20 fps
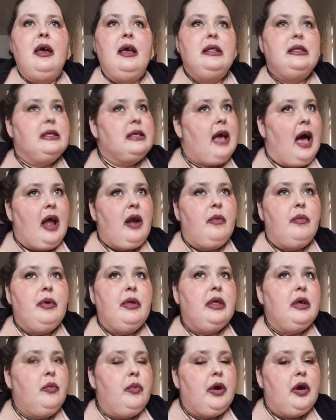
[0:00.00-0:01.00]
It's got a
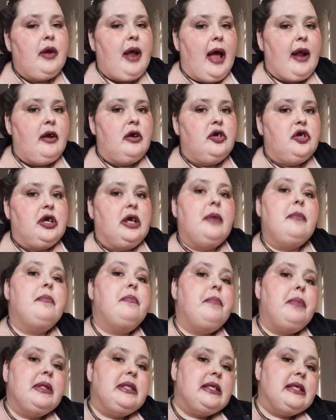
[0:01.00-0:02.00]
really weird energy.
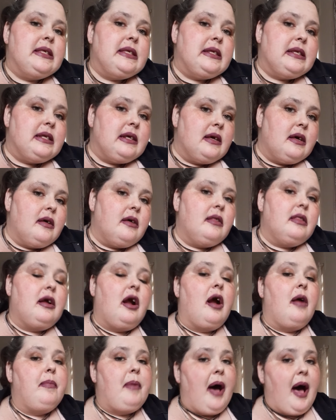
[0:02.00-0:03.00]
But still, there
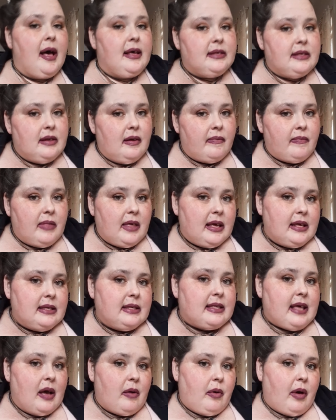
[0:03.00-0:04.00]
are positive
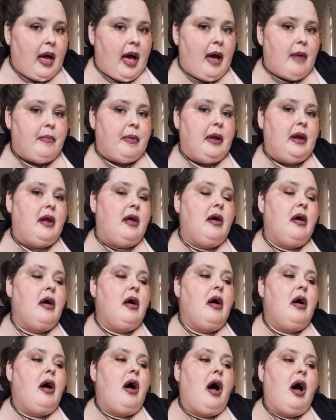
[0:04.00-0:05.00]
things that will happen,
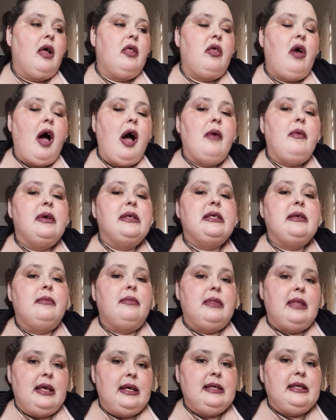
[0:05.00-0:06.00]
along with some
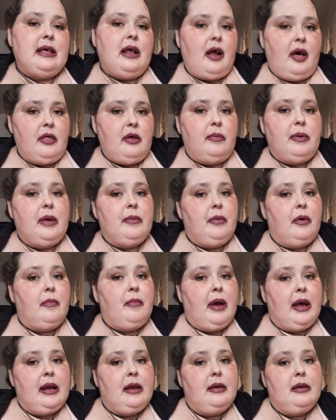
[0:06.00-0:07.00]
things that
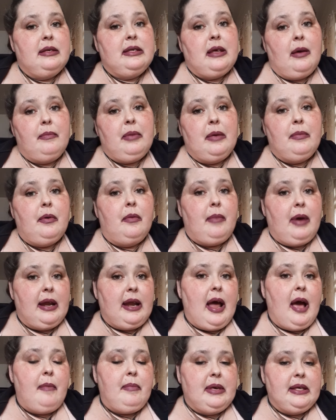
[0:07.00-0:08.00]
some people might
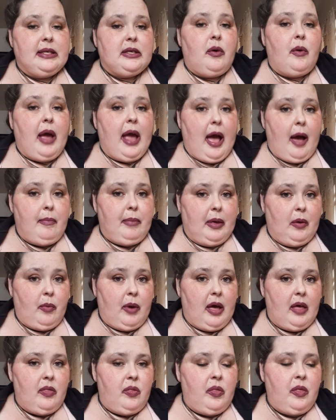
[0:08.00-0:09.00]
not be so happy
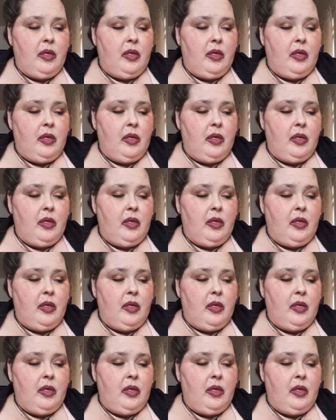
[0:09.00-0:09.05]
with.